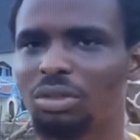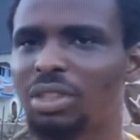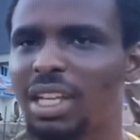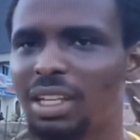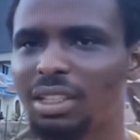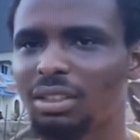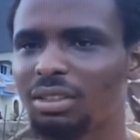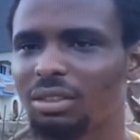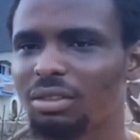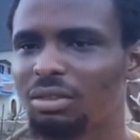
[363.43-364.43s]
like
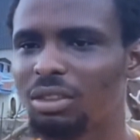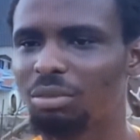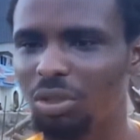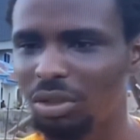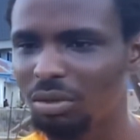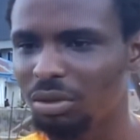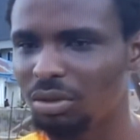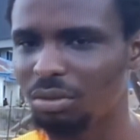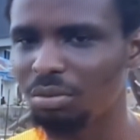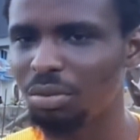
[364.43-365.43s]
his body was
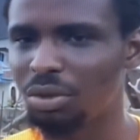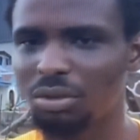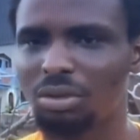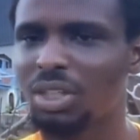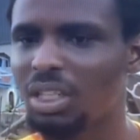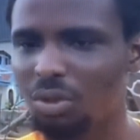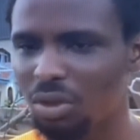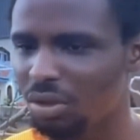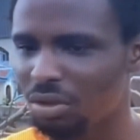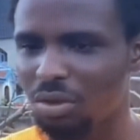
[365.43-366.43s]
burnt, and he
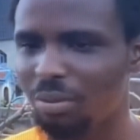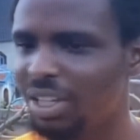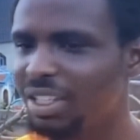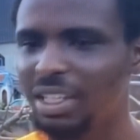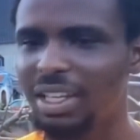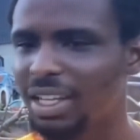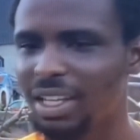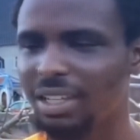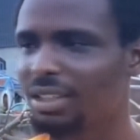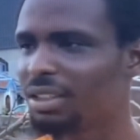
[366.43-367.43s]
was completely
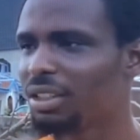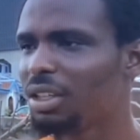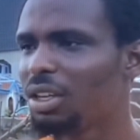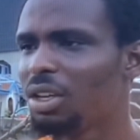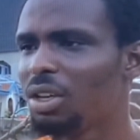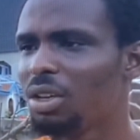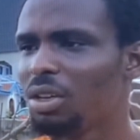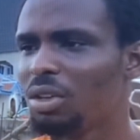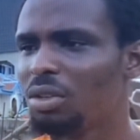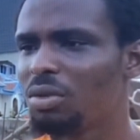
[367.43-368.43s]
naked.
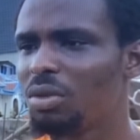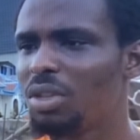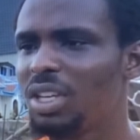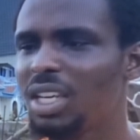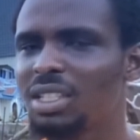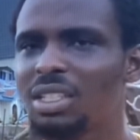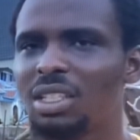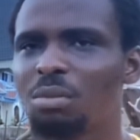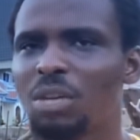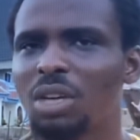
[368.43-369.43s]
So the next thing the
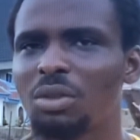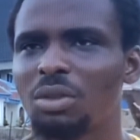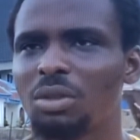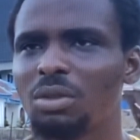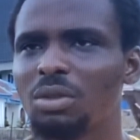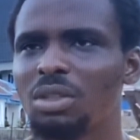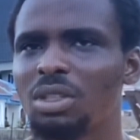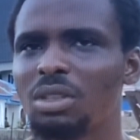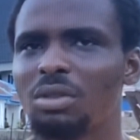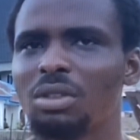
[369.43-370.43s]
man could say
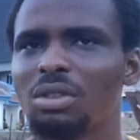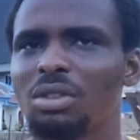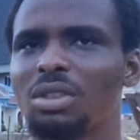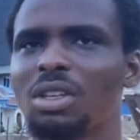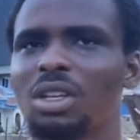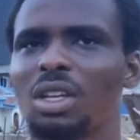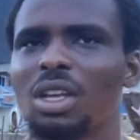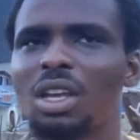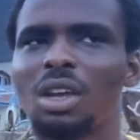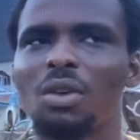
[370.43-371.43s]
was,
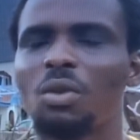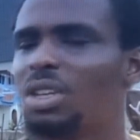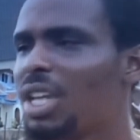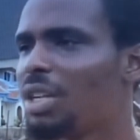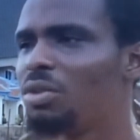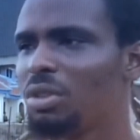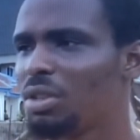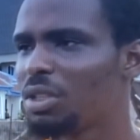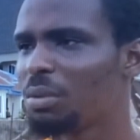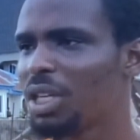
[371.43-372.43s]
what did I do to
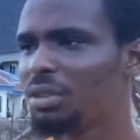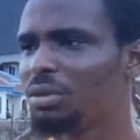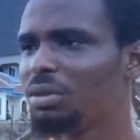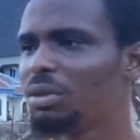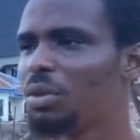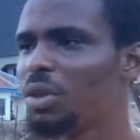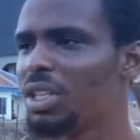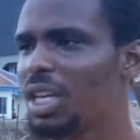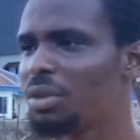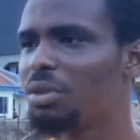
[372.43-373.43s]
this man? What did
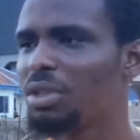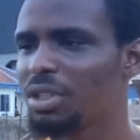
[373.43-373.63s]
I do to this